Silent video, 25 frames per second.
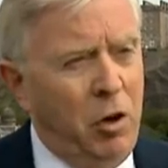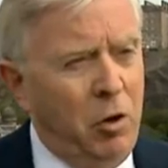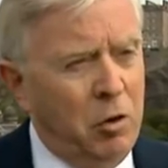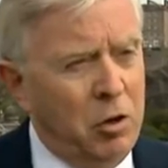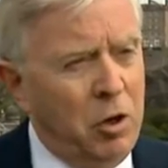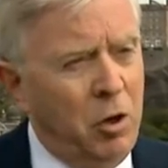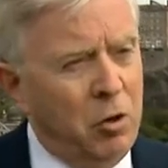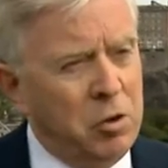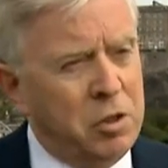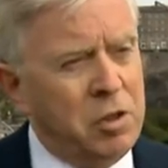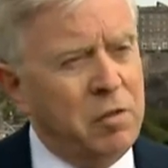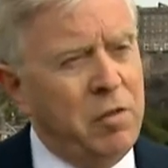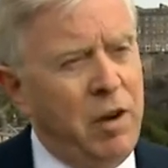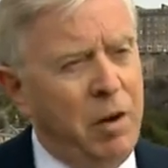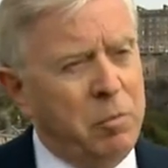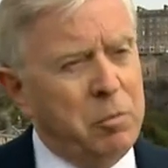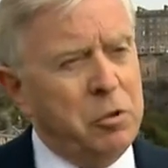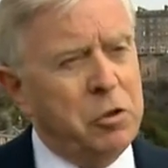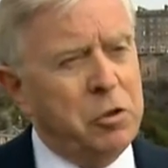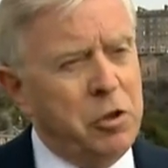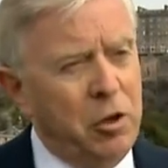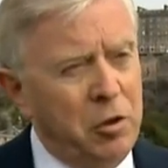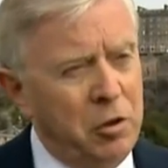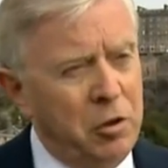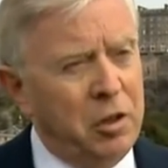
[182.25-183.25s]
a whole host of
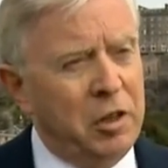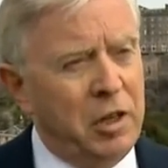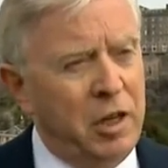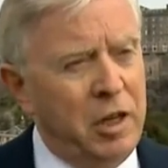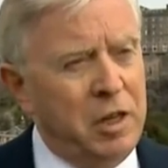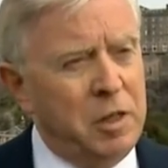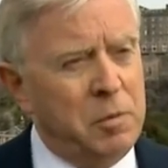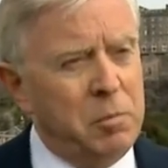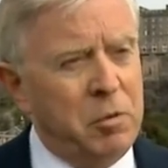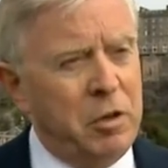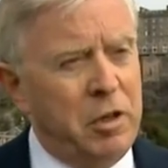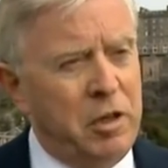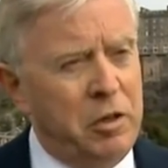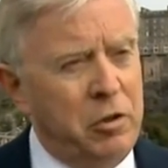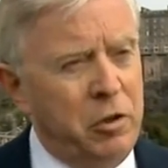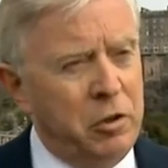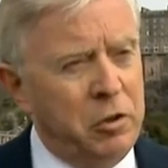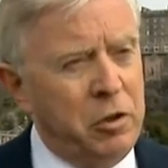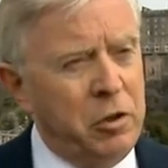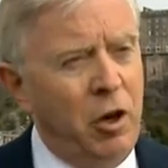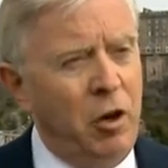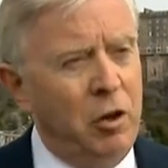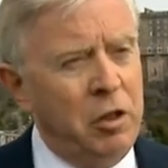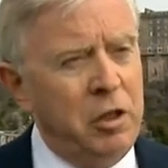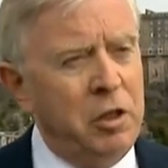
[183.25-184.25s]
opportunities, but you're
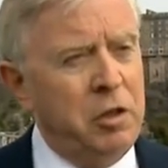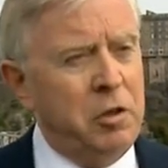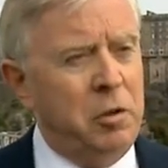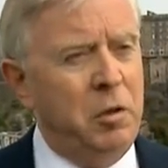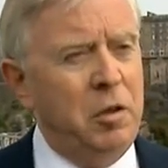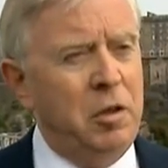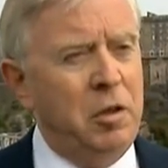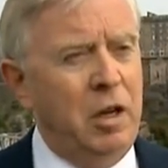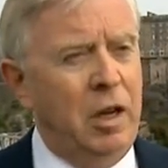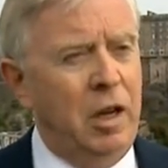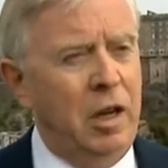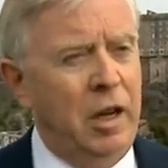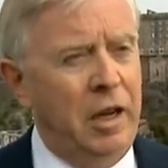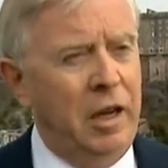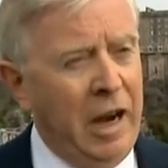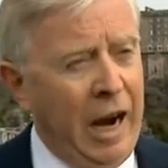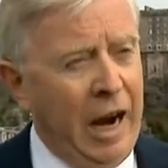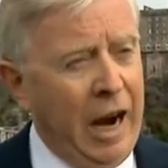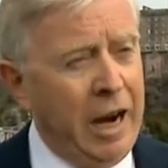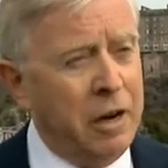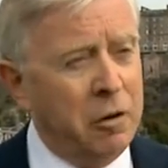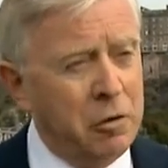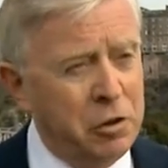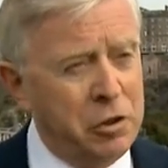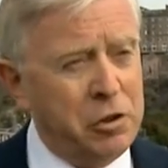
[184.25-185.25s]
talking to an
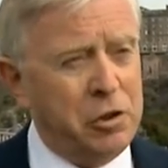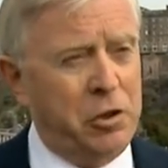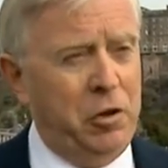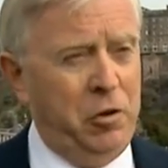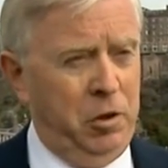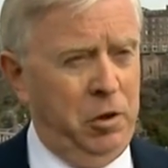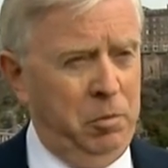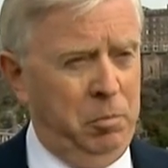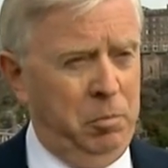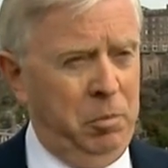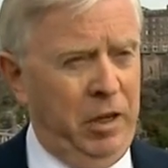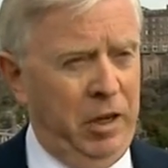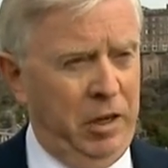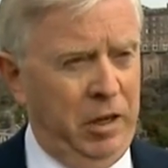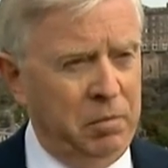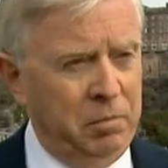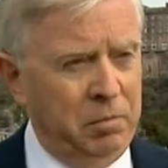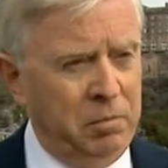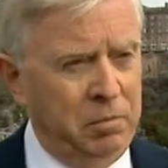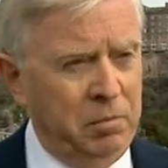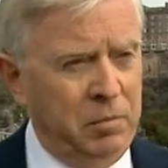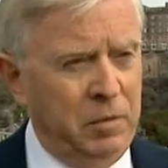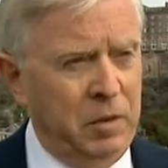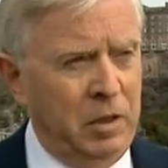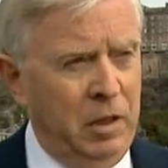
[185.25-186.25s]
Irish European
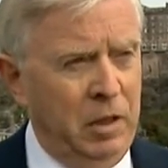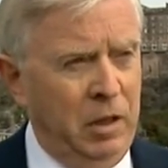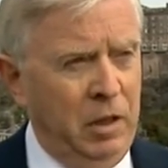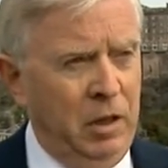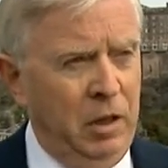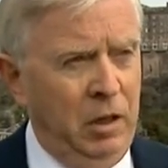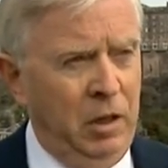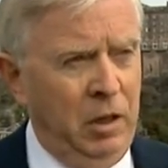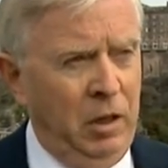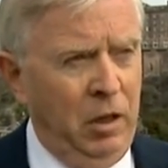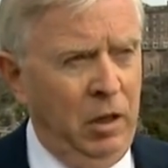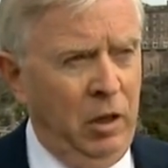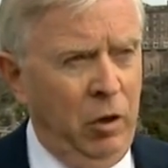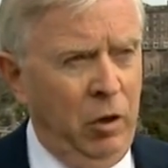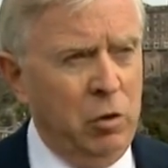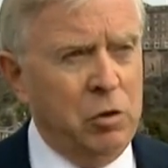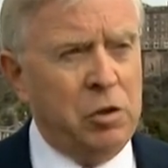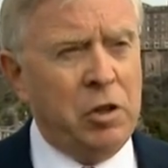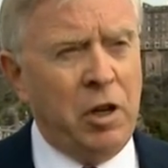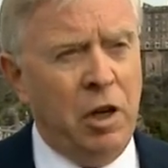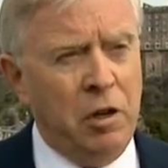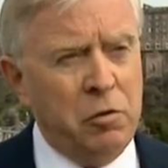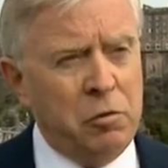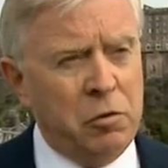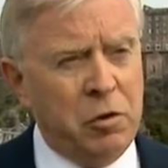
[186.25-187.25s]

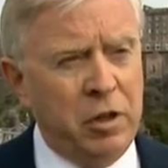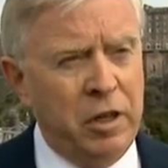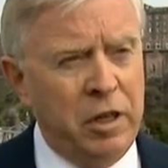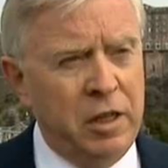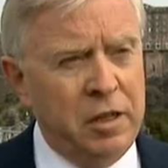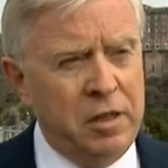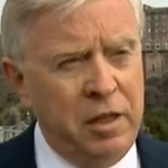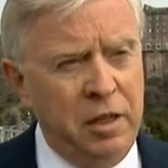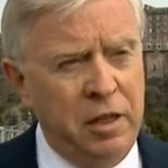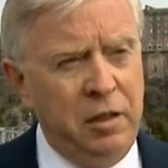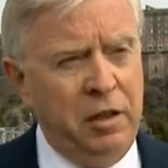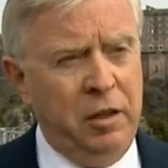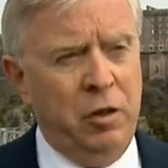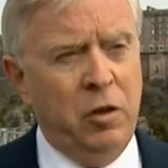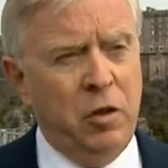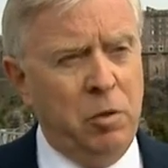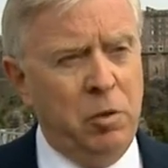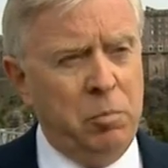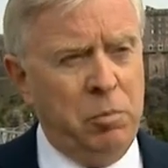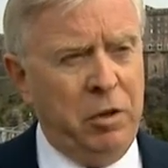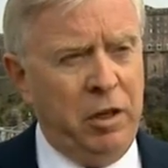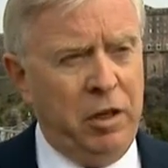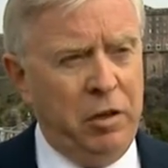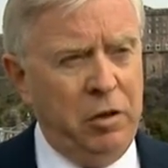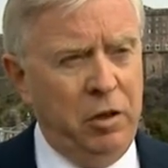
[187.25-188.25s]
whose country is in the
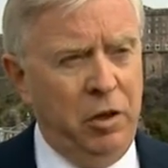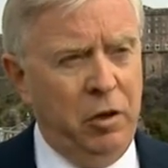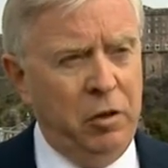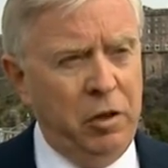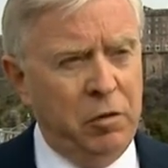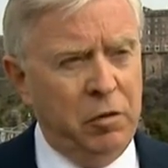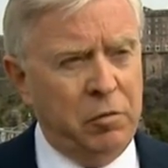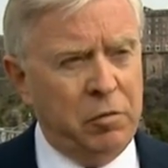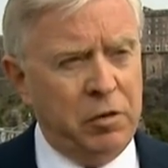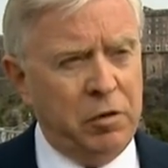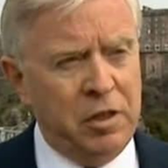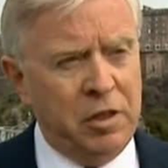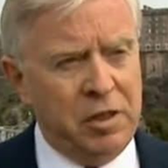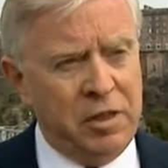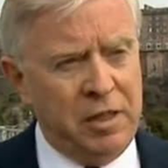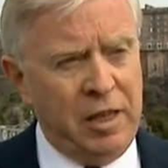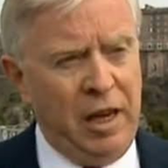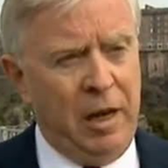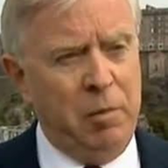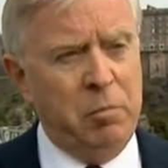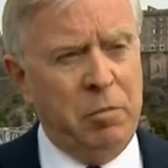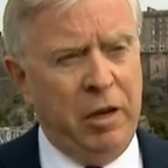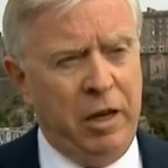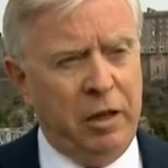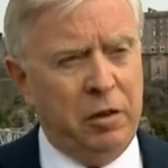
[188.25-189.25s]
European Union for the
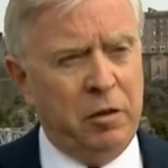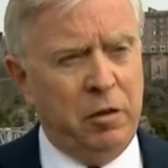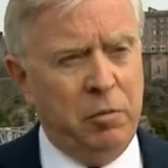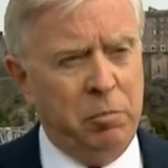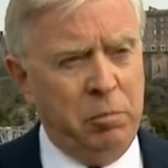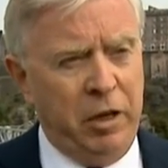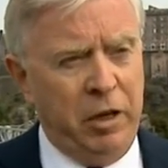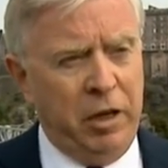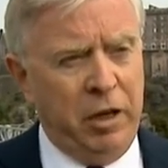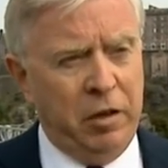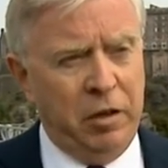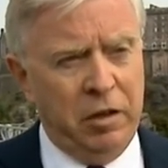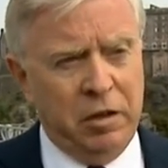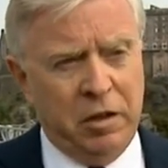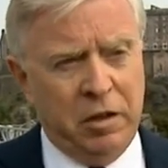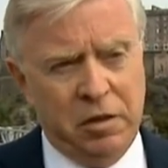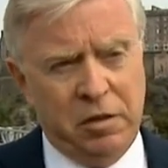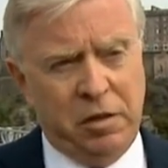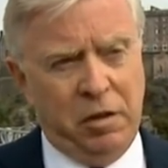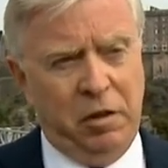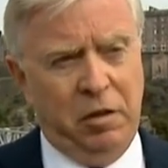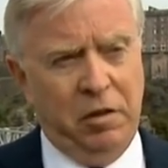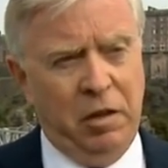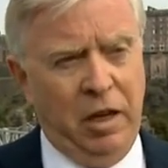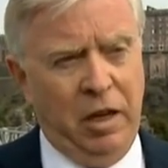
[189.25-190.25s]
same length of period
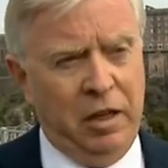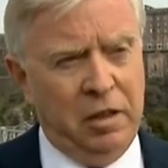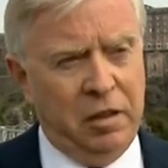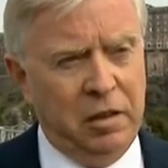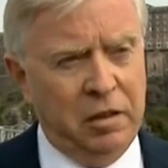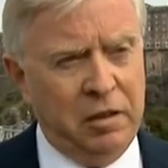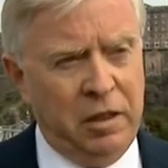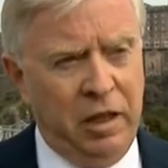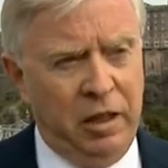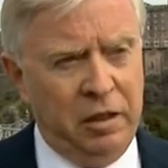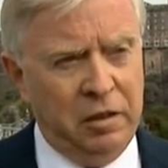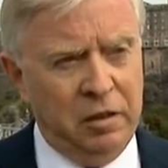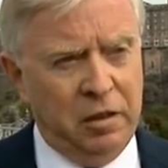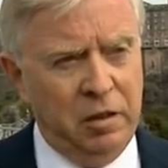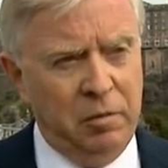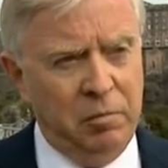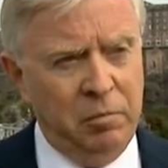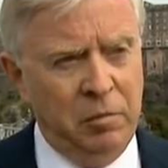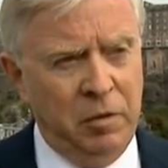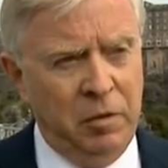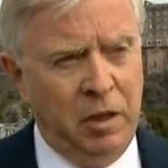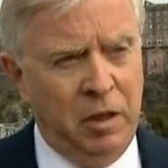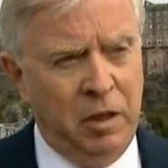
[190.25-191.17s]
as the United Kingdom,